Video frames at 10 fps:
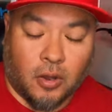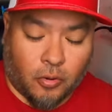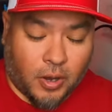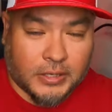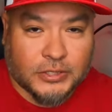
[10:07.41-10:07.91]

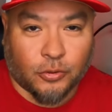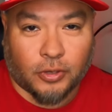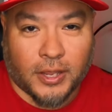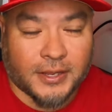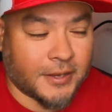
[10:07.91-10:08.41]
All right, so
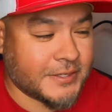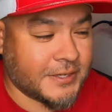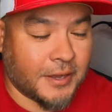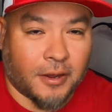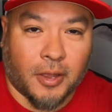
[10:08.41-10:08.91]
like I
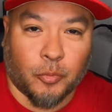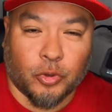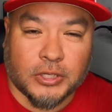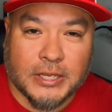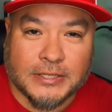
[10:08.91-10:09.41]
said, I'm
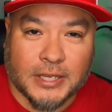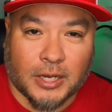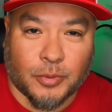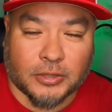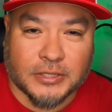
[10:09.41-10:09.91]
really
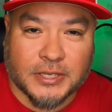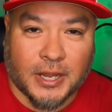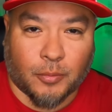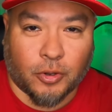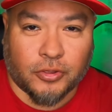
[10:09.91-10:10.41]
excited about this
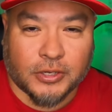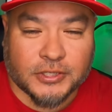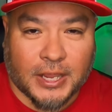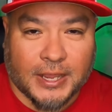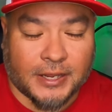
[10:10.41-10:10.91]
camera.
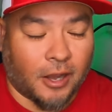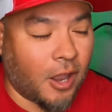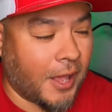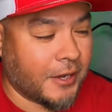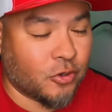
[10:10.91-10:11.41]
There's a
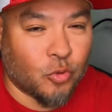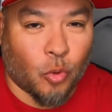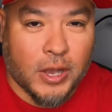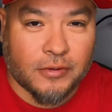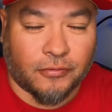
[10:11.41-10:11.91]
lot of
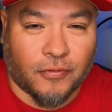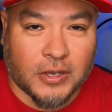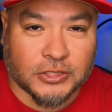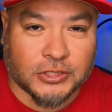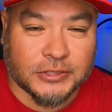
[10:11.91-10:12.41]
great
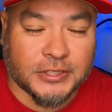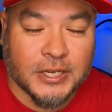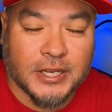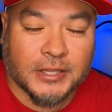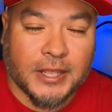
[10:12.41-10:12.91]
functions
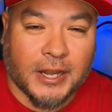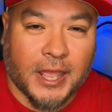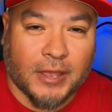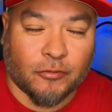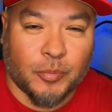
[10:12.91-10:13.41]
that
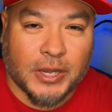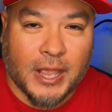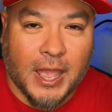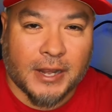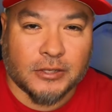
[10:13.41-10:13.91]
have been
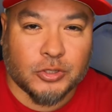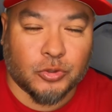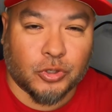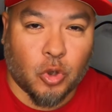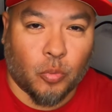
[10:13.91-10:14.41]
added
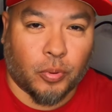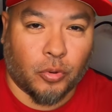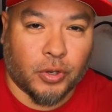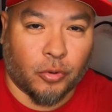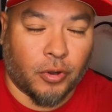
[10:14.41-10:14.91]
to the
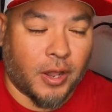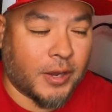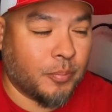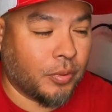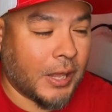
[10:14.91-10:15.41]
GoPro Hero
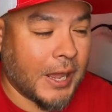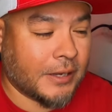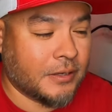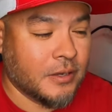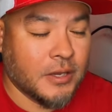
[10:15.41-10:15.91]
9
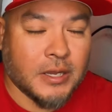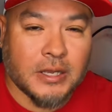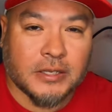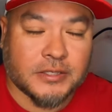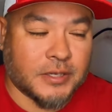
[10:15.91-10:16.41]
Black,
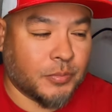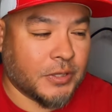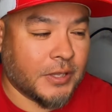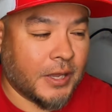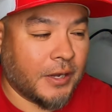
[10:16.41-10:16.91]

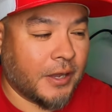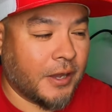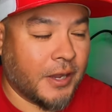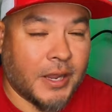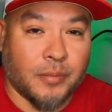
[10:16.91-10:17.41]
something that
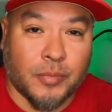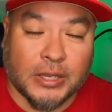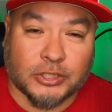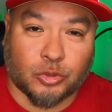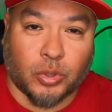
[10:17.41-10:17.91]
I am
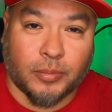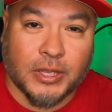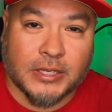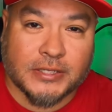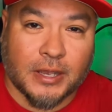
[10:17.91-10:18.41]

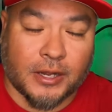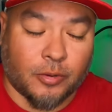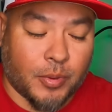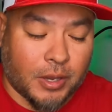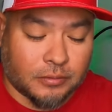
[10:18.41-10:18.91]
extremely
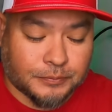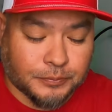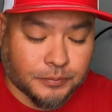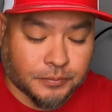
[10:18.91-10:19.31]
excited about.